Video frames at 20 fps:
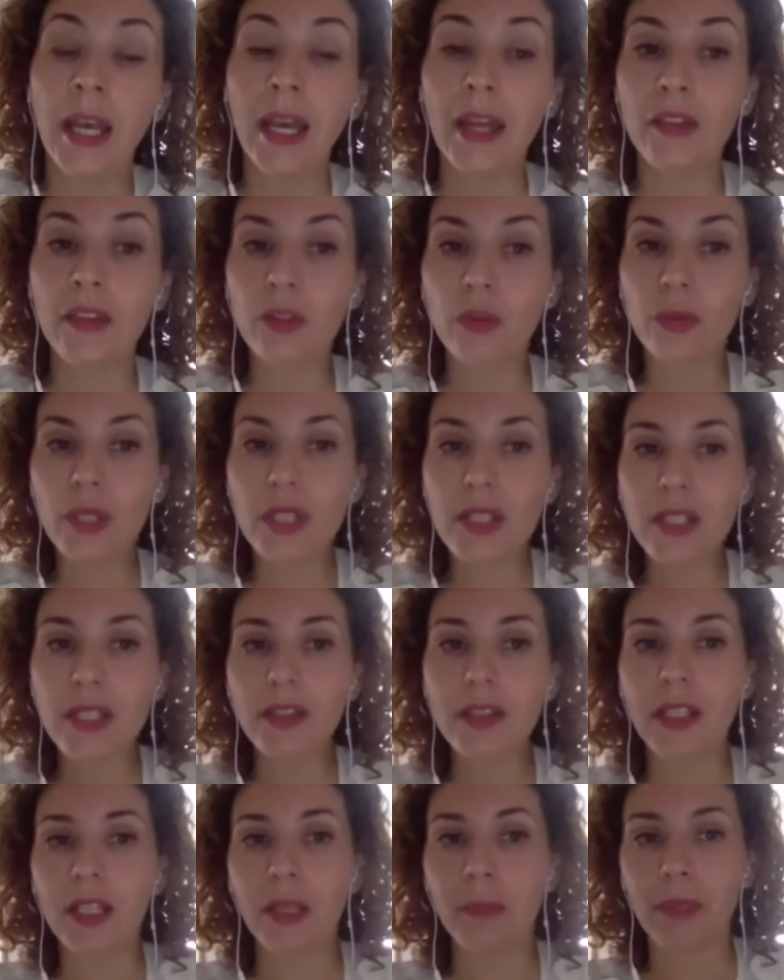And the
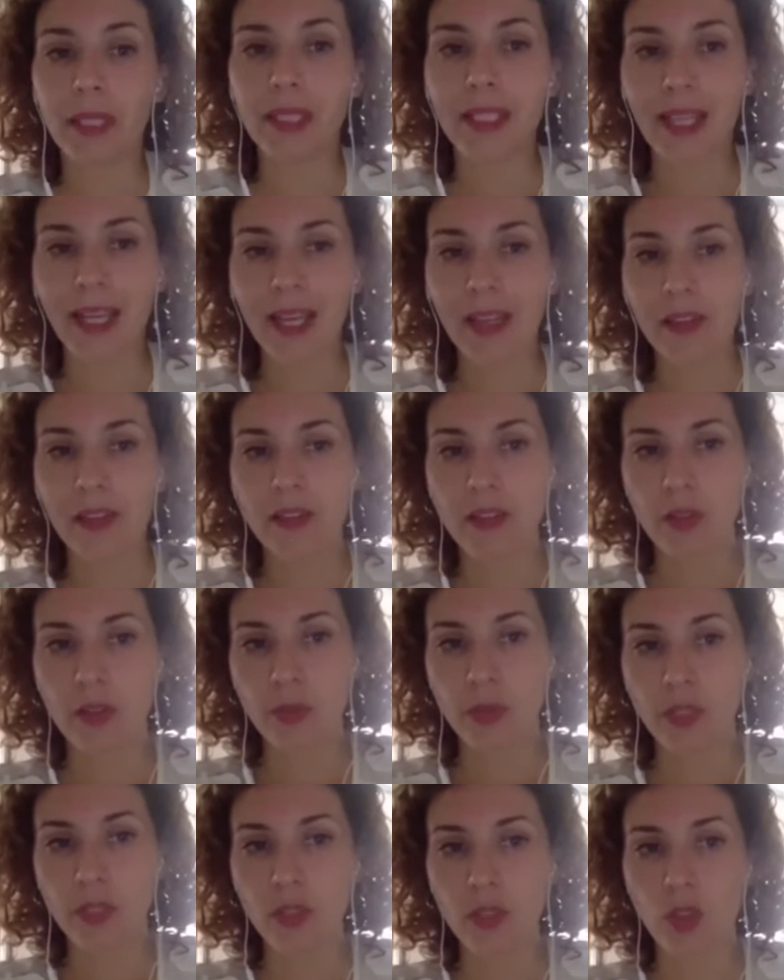reason that I began
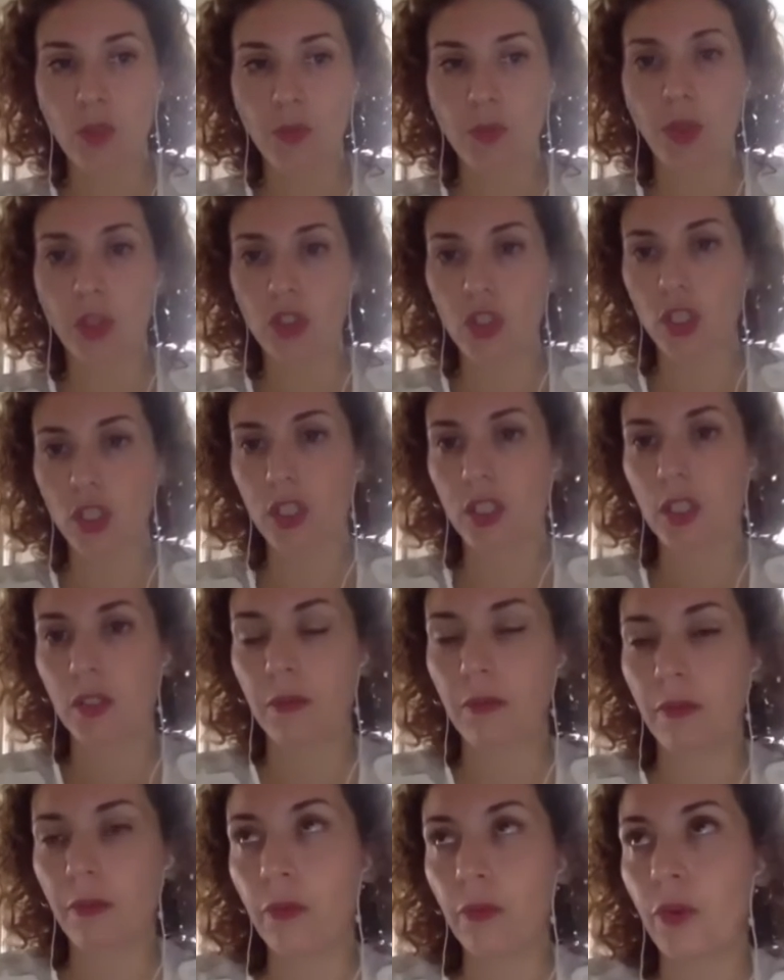this research project
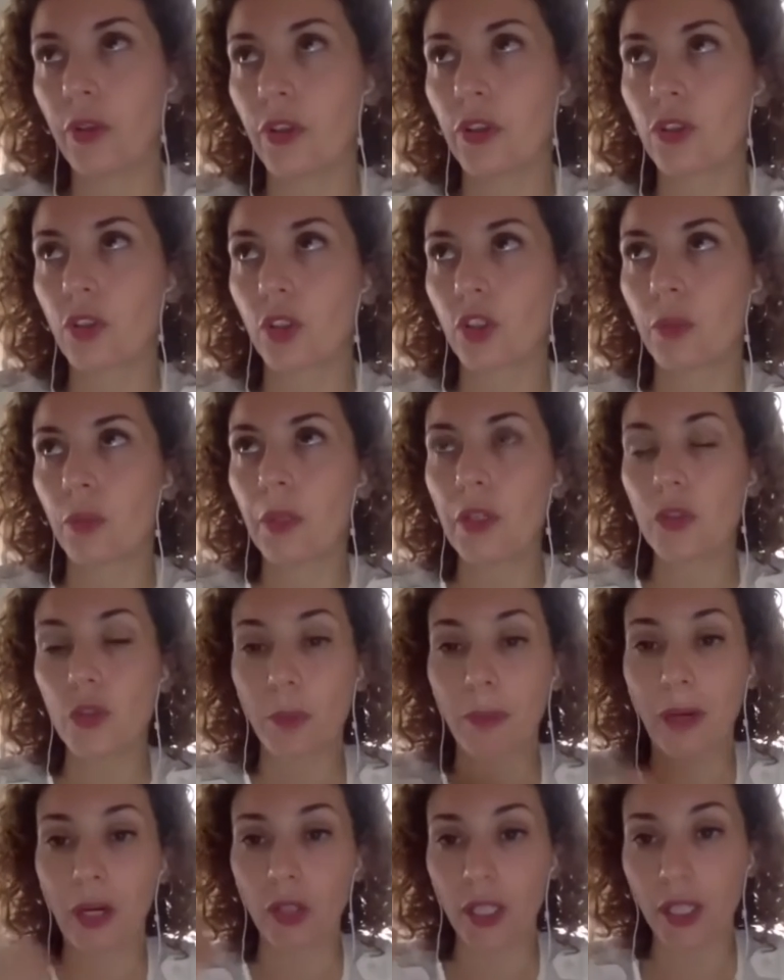with a
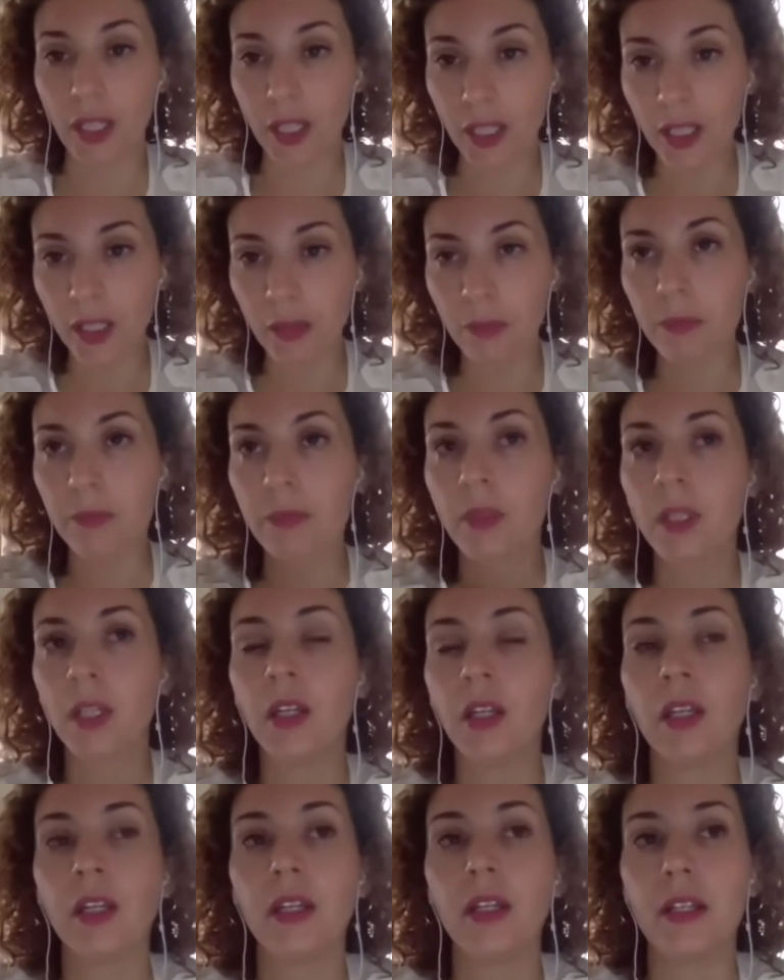documentary about him
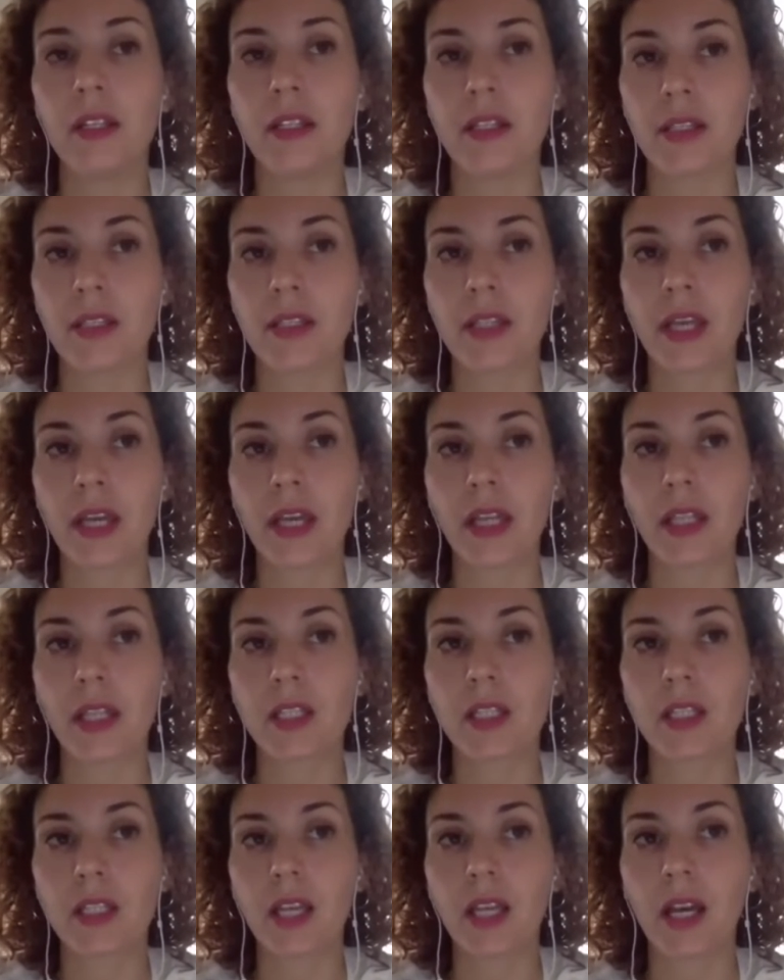is
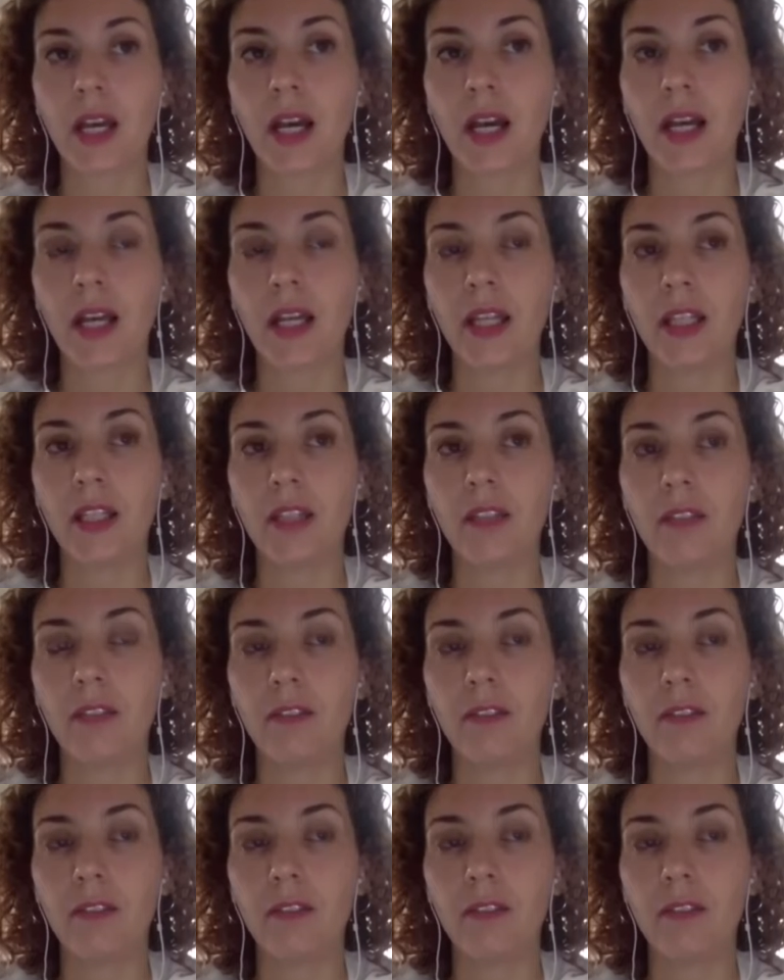that I